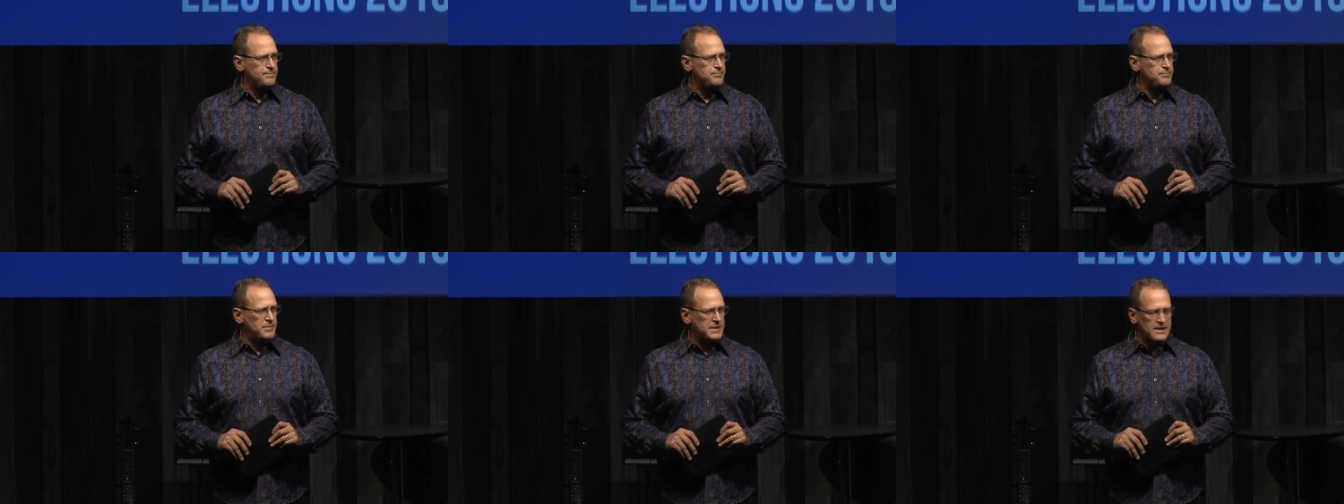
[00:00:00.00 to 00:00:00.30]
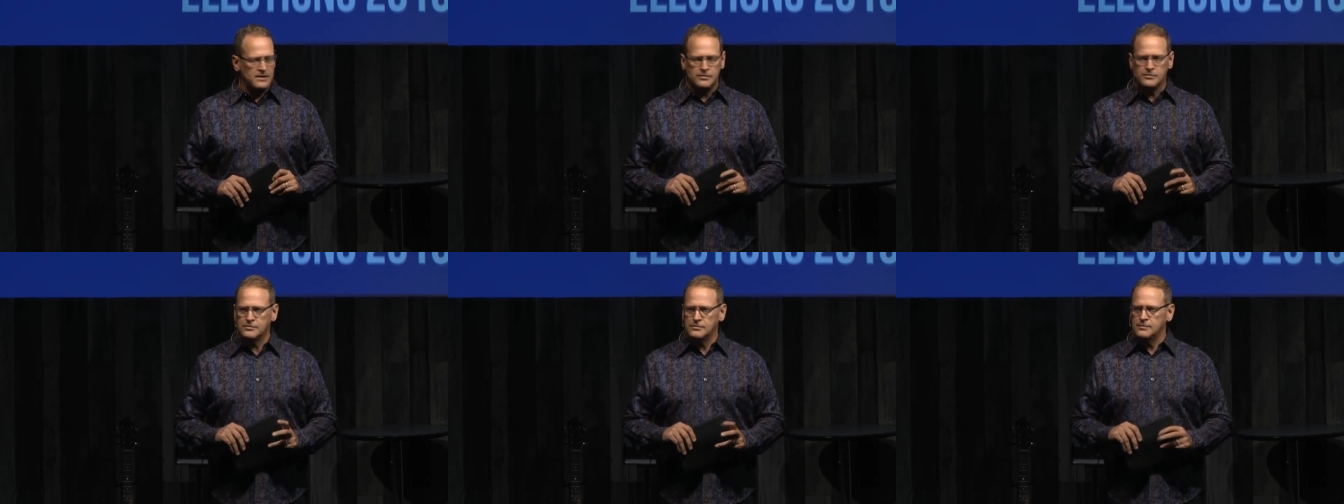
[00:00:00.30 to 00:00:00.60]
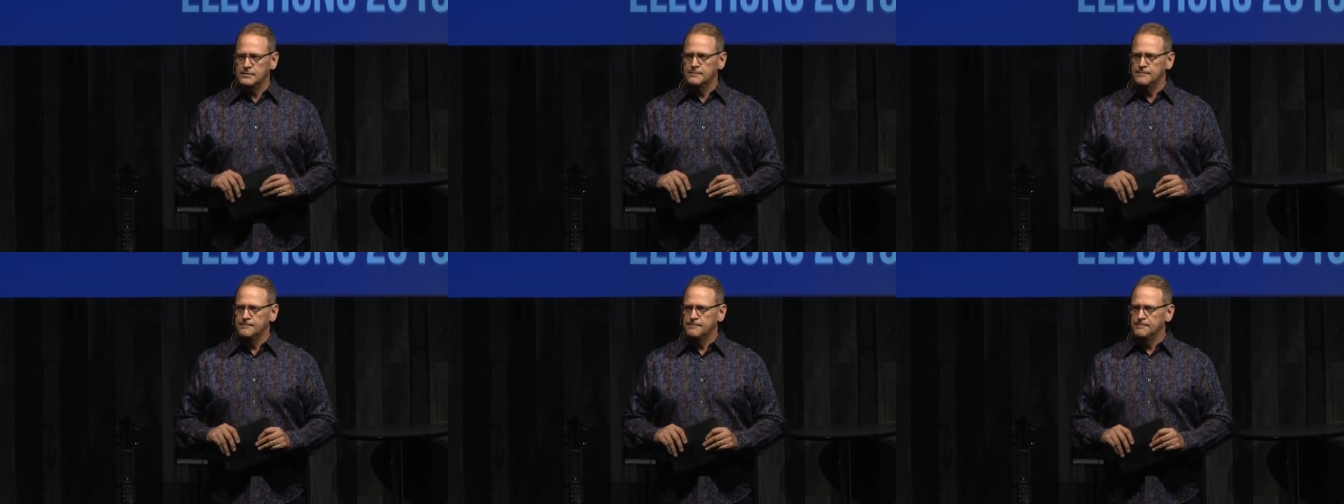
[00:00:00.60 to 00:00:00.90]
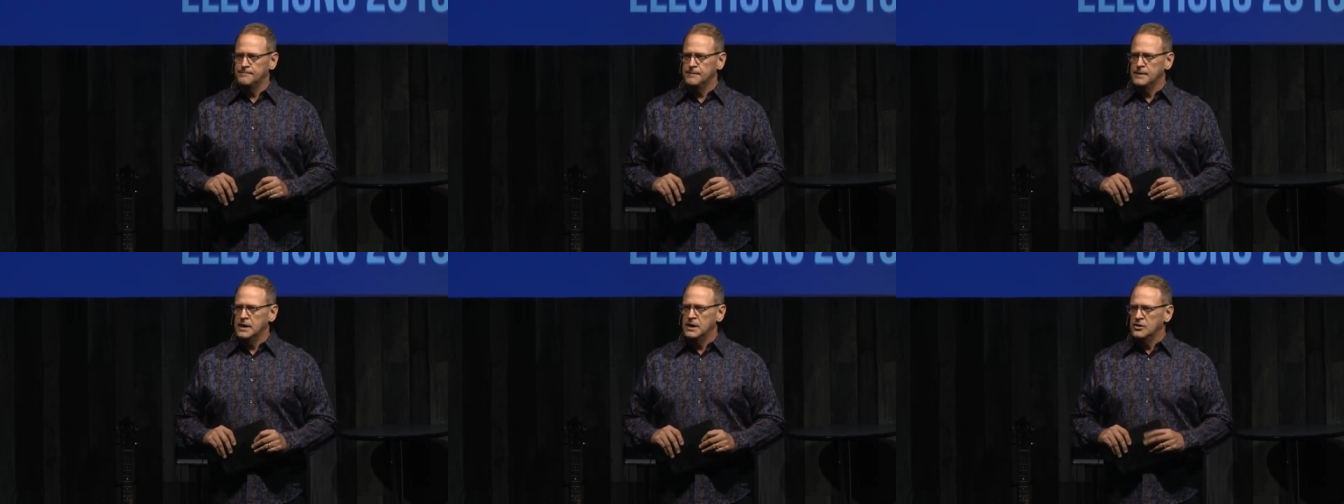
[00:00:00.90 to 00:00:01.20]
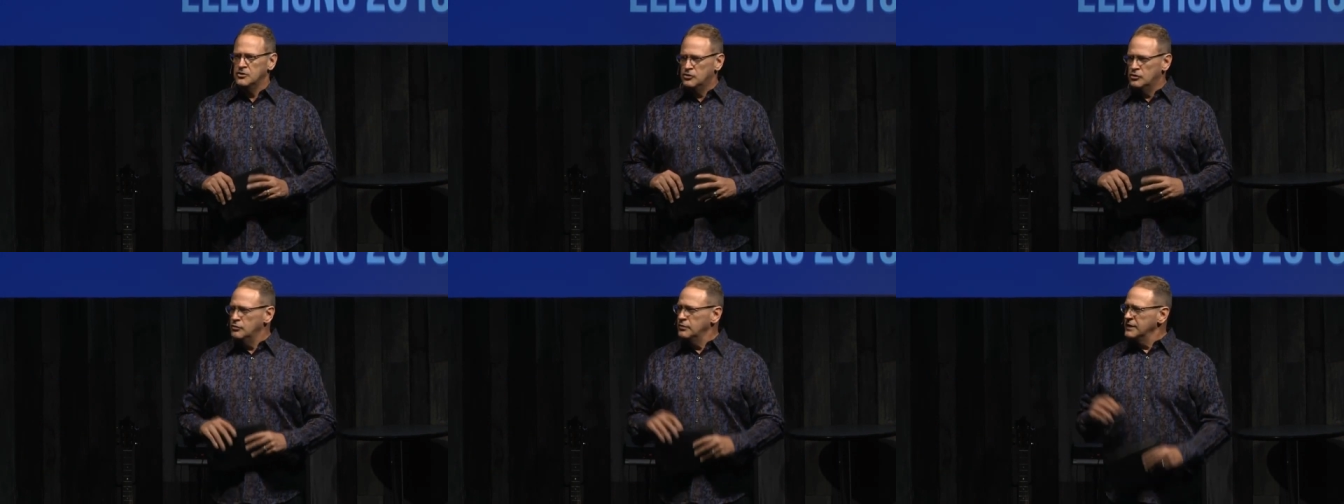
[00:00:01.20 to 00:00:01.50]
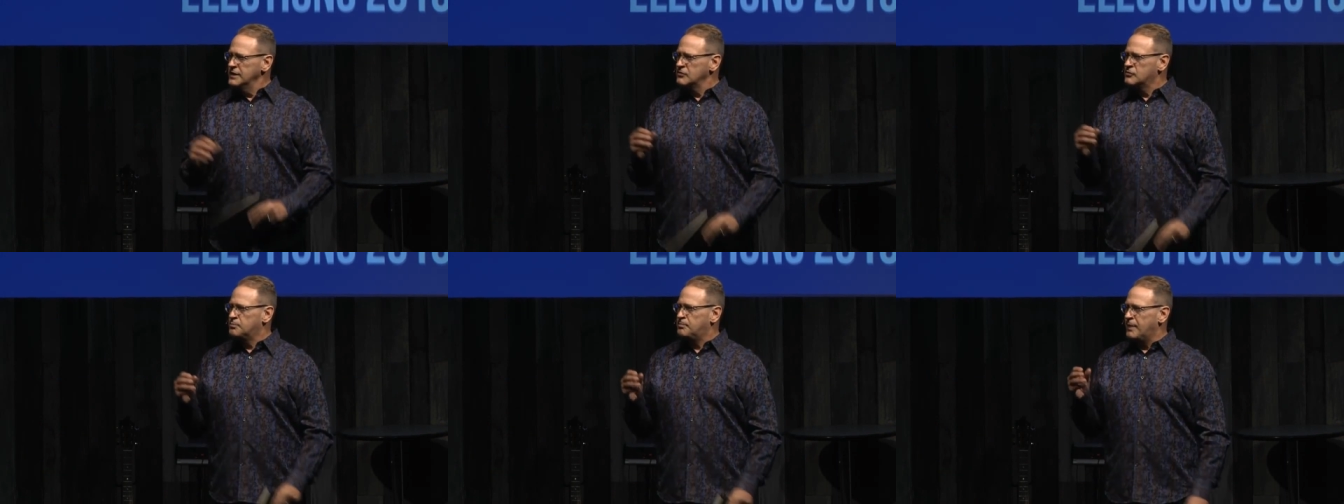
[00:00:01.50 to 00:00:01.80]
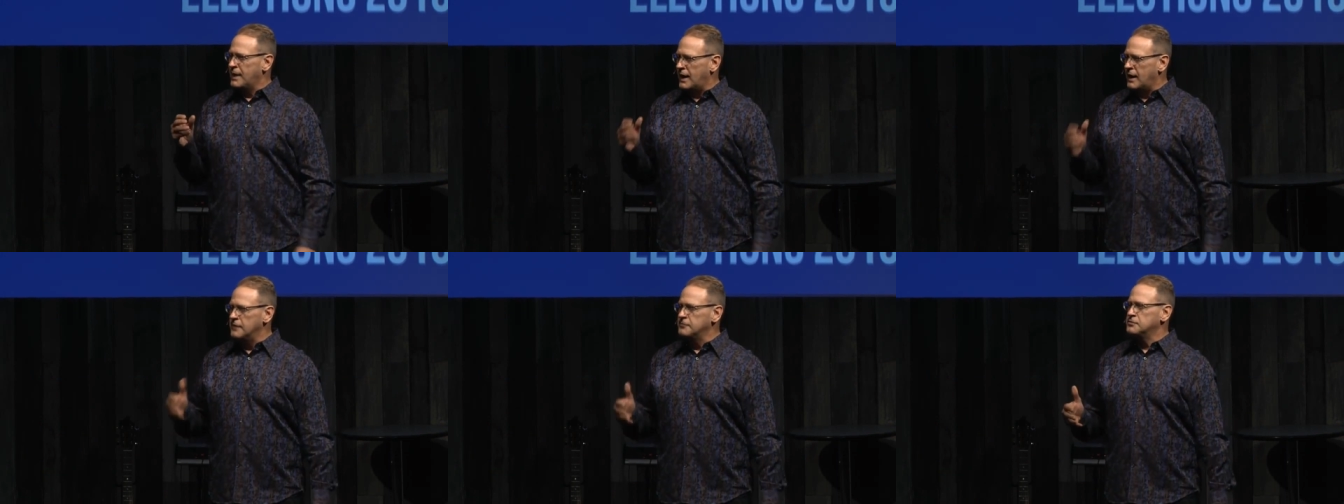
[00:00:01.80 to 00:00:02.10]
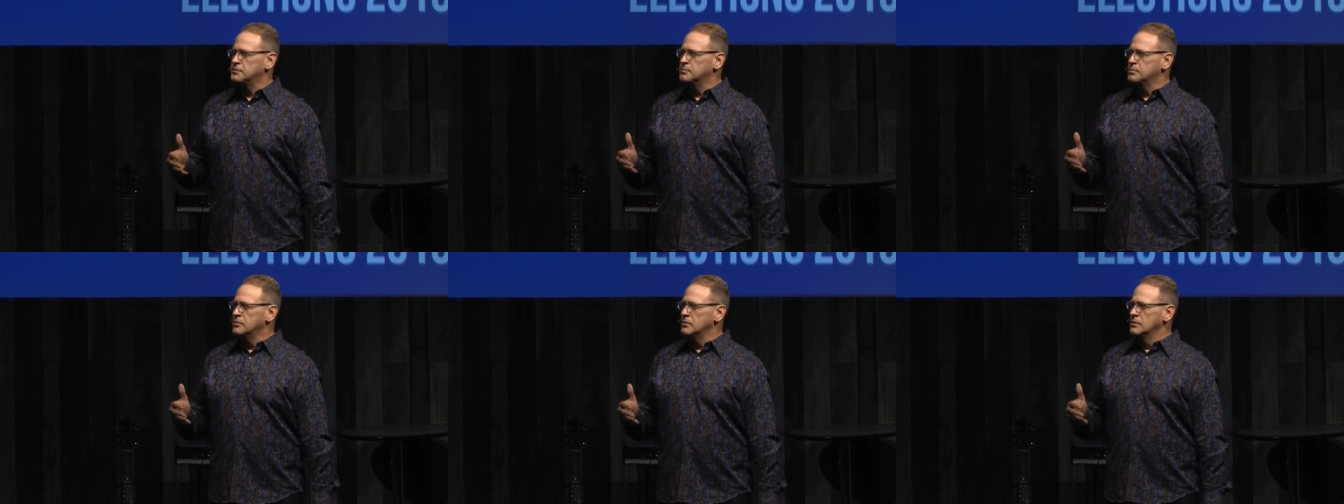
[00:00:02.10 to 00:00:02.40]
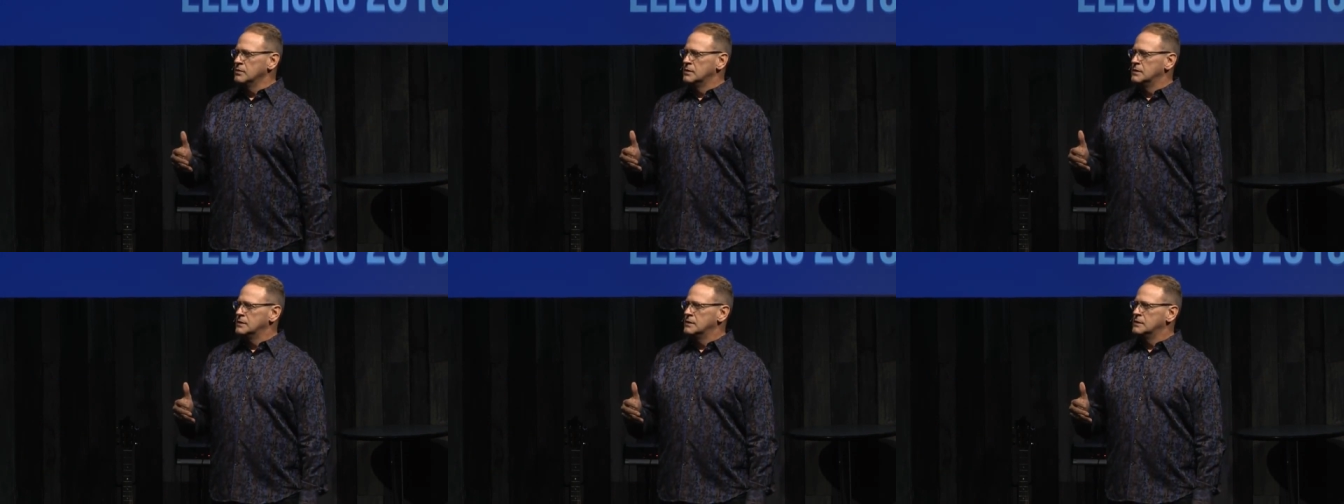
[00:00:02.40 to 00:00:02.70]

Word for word: Peace. Do you think it's possible